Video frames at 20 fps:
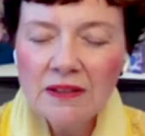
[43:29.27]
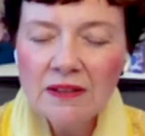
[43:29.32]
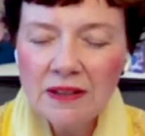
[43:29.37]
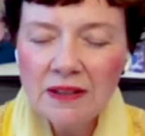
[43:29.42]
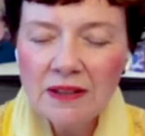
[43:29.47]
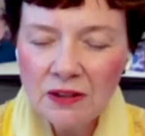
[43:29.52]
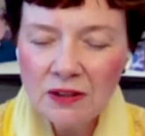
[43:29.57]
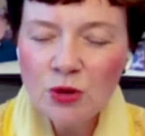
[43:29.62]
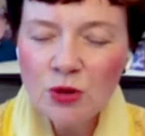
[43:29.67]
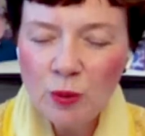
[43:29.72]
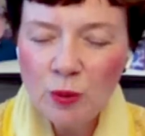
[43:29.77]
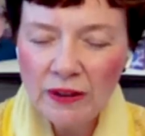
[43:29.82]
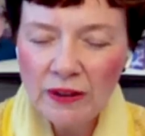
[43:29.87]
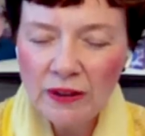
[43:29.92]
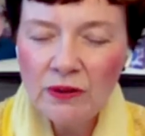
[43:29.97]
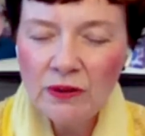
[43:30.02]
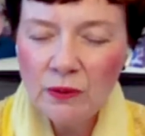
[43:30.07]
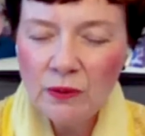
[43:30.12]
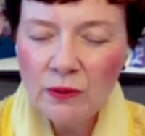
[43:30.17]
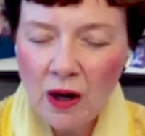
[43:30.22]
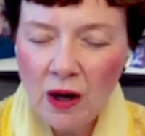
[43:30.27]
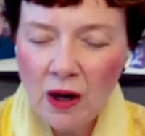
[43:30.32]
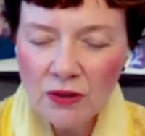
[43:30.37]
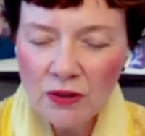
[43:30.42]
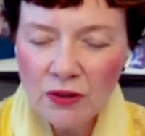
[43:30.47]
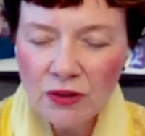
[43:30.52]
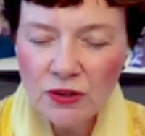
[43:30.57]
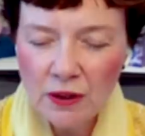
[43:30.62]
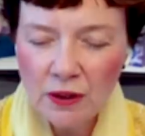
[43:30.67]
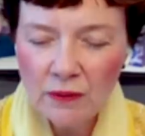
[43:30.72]
because this is what
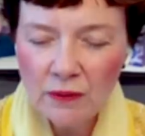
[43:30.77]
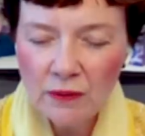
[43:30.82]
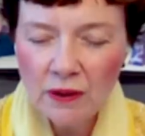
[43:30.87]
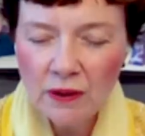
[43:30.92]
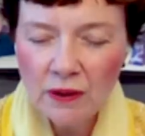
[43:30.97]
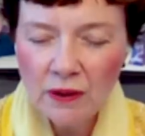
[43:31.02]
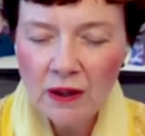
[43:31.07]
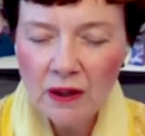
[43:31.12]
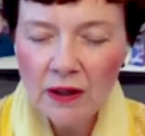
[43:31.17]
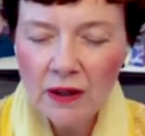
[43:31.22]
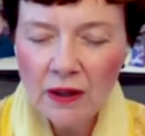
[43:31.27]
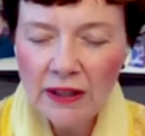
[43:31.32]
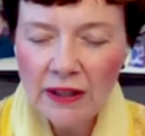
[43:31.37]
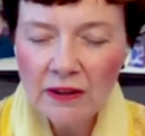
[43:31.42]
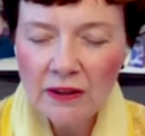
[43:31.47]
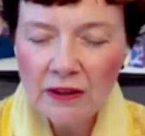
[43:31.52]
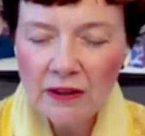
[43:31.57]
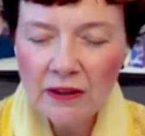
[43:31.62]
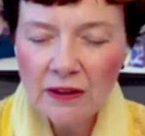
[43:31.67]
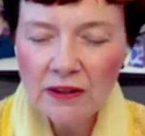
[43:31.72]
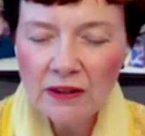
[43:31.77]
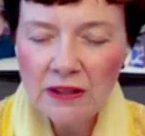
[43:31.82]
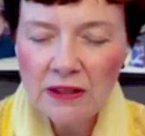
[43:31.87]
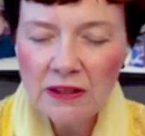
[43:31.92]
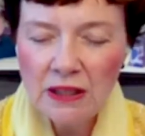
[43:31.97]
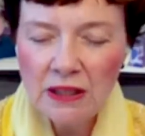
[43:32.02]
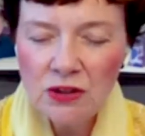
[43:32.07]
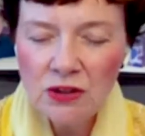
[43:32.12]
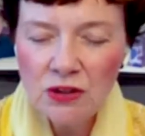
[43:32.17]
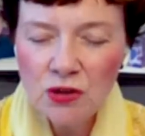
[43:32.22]
you also are
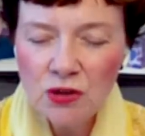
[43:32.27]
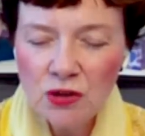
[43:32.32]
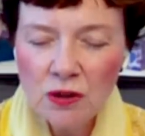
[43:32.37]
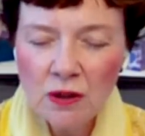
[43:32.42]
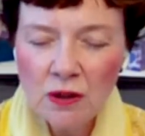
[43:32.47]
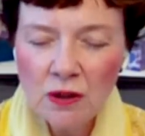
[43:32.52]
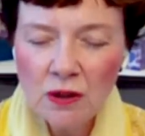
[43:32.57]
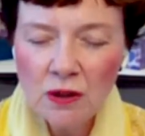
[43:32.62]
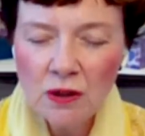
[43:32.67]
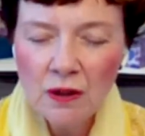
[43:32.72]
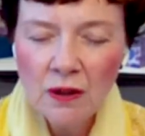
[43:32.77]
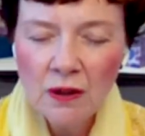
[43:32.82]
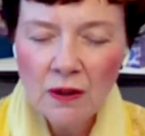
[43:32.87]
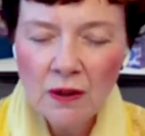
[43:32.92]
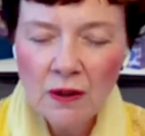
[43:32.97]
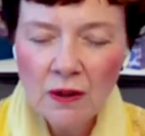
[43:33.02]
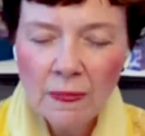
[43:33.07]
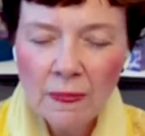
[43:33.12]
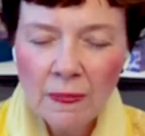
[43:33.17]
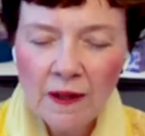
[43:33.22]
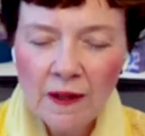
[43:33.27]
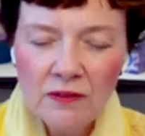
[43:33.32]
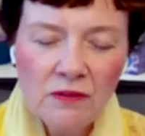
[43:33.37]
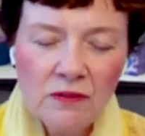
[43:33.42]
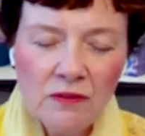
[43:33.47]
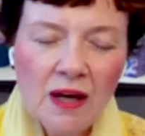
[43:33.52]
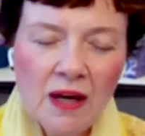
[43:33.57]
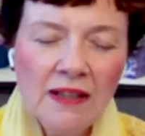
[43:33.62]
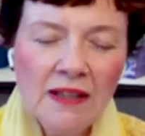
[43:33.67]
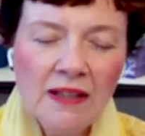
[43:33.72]
here to teach.
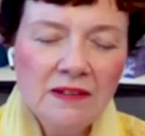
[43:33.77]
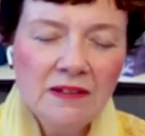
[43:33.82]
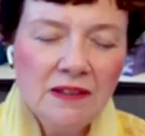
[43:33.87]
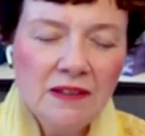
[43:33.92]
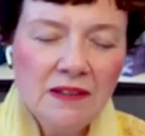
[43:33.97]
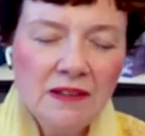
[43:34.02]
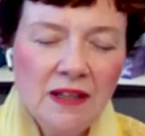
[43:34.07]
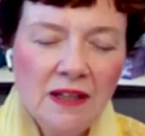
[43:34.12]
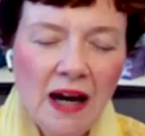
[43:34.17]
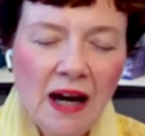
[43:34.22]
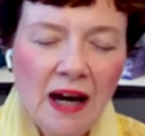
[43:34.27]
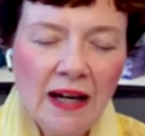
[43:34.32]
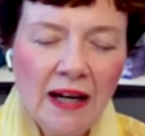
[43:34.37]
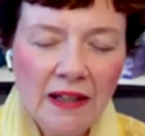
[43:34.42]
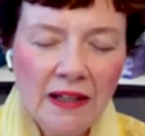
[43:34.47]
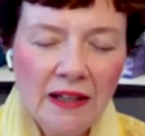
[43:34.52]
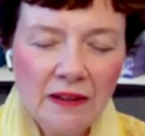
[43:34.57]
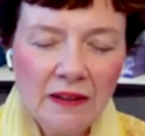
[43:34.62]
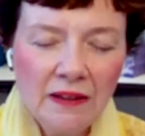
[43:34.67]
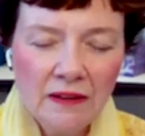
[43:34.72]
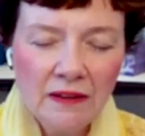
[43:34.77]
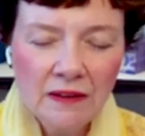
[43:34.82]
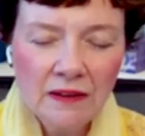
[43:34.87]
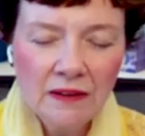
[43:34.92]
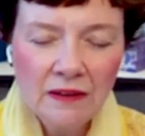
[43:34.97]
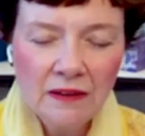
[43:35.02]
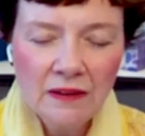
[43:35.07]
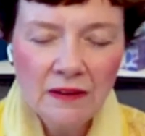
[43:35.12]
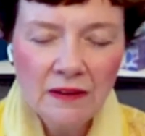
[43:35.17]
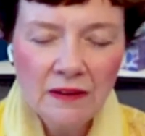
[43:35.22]
Do not deny
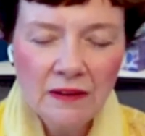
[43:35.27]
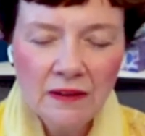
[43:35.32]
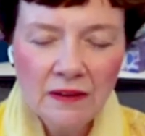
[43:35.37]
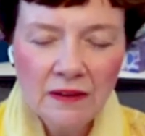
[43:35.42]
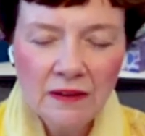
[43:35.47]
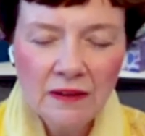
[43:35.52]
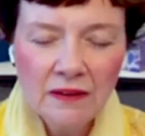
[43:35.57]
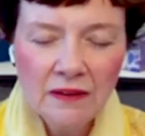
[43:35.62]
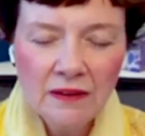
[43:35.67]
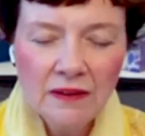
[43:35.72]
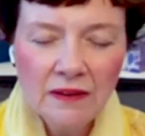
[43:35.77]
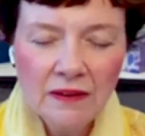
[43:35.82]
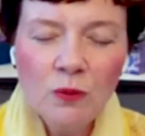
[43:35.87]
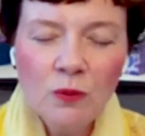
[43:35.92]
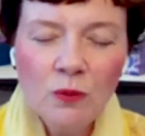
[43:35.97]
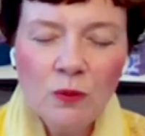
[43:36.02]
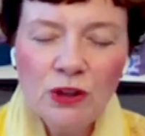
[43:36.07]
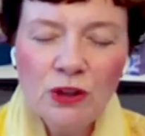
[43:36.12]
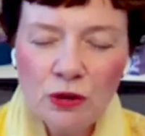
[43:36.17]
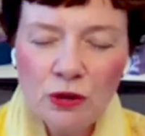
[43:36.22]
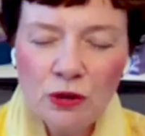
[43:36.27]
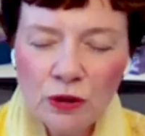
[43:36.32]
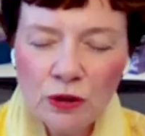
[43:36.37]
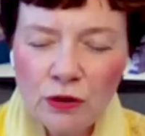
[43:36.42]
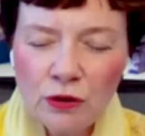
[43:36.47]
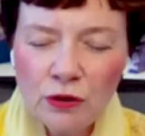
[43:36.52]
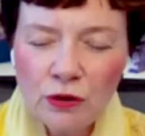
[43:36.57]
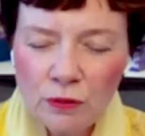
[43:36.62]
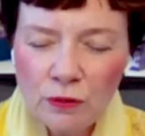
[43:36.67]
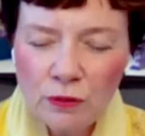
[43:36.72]
that
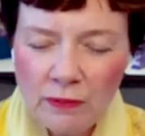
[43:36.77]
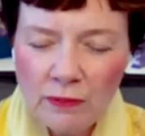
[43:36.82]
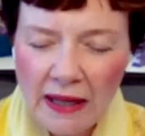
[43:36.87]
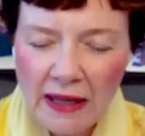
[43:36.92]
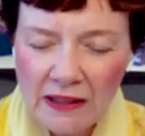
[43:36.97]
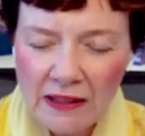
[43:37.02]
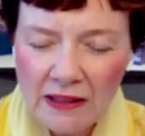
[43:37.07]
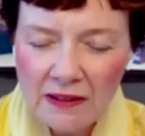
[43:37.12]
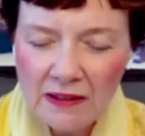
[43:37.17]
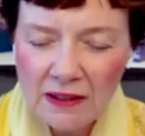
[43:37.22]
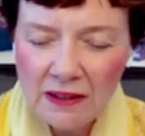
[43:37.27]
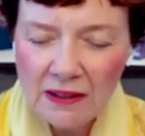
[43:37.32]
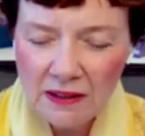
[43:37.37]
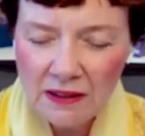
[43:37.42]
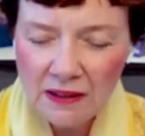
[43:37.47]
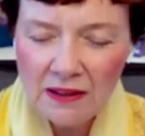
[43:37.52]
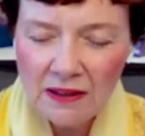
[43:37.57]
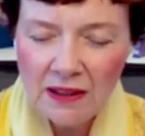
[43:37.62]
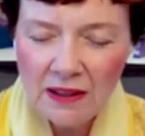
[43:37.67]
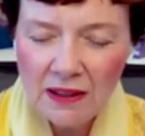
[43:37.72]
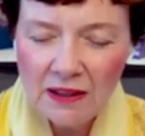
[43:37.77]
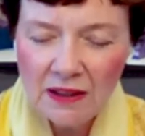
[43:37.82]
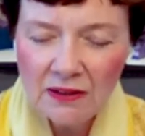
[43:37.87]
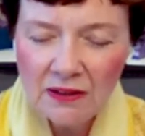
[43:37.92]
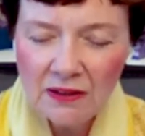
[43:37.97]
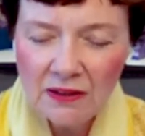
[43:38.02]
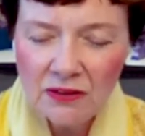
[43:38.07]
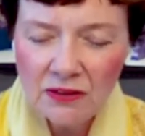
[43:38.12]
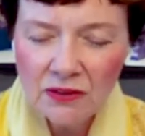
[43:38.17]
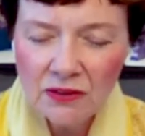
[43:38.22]
which your humanity
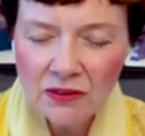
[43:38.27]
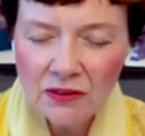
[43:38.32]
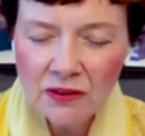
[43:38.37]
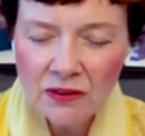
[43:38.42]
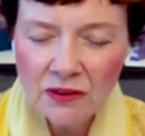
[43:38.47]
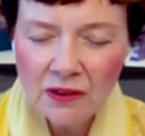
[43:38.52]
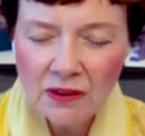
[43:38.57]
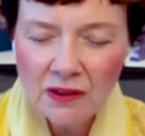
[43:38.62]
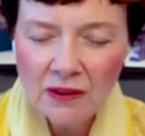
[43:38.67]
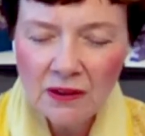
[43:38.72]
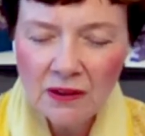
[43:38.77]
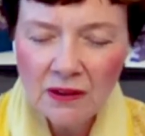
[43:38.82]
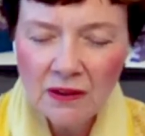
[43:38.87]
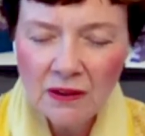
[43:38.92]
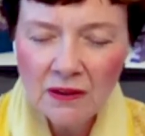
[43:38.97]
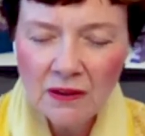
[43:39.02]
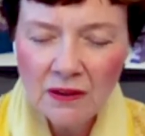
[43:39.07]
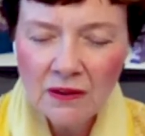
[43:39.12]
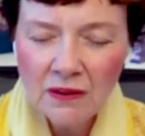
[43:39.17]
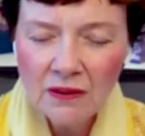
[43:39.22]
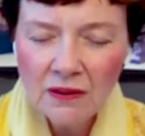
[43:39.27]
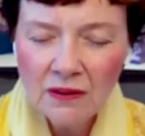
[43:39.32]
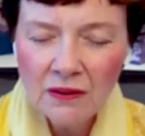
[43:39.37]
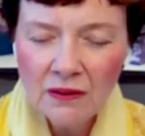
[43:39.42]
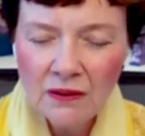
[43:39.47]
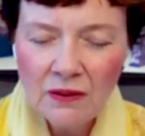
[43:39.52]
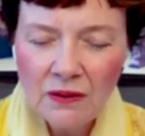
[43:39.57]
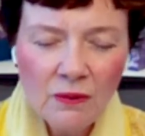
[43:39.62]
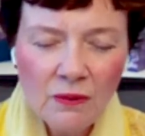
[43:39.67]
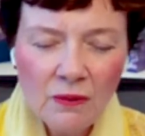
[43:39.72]
needs.
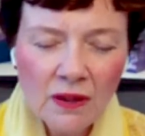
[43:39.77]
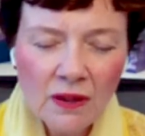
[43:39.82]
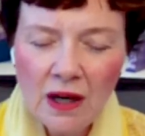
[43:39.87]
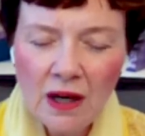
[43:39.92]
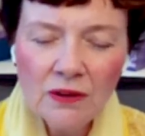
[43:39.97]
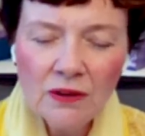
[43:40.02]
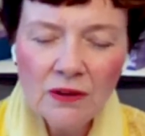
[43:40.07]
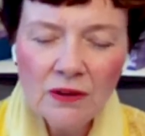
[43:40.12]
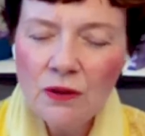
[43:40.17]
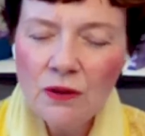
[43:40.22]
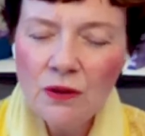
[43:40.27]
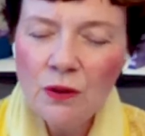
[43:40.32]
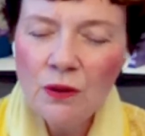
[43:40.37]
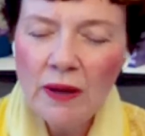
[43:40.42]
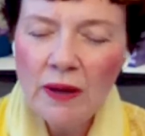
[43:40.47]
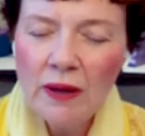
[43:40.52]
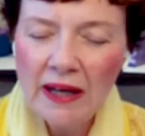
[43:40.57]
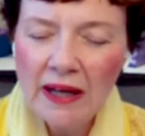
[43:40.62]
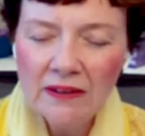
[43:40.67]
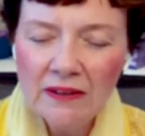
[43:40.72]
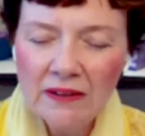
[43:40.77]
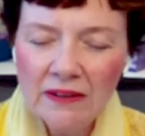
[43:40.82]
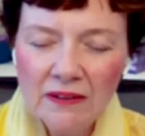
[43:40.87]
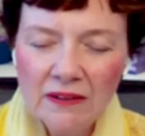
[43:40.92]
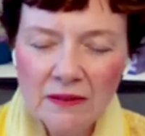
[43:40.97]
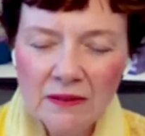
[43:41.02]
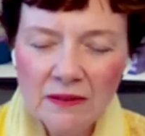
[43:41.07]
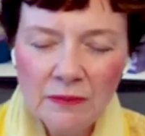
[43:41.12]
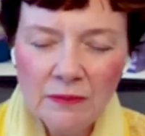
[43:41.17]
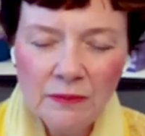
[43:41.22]
You are not
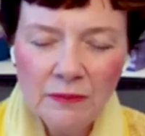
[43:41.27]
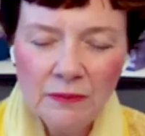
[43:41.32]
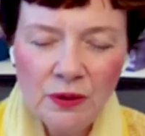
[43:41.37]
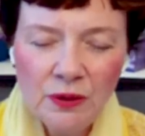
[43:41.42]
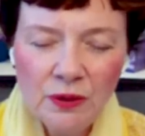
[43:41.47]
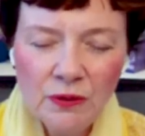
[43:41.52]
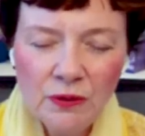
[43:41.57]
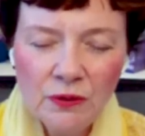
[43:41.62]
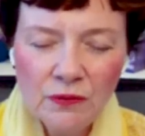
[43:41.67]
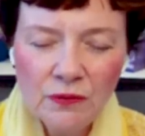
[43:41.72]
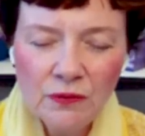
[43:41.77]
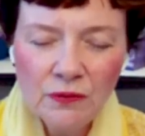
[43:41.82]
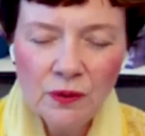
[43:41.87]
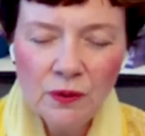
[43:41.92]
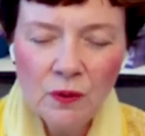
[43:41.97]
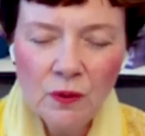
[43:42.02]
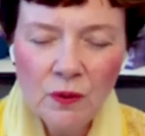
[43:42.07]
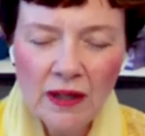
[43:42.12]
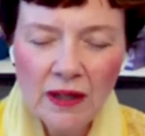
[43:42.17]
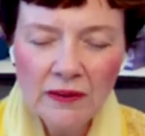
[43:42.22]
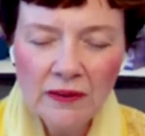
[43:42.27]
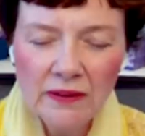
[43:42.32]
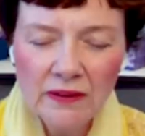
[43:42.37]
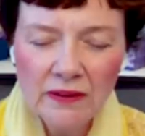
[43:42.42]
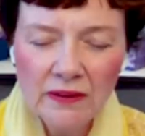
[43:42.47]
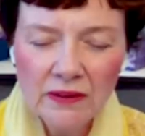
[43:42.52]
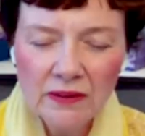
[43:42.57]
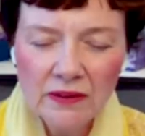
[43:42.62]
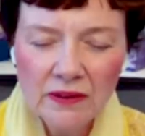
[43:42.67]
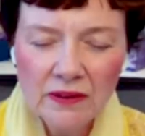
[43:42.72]
nomads, beautiful
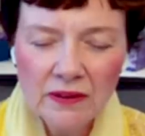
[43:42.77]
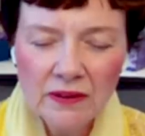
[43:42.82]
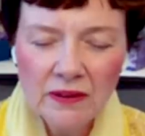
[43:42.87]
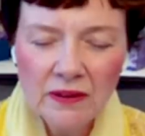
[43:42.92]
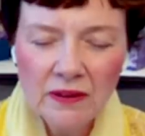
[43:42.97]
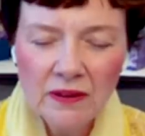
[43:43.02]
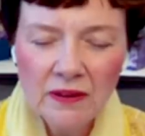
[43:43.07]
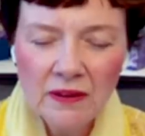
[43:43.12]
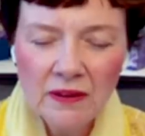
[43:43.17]
ones.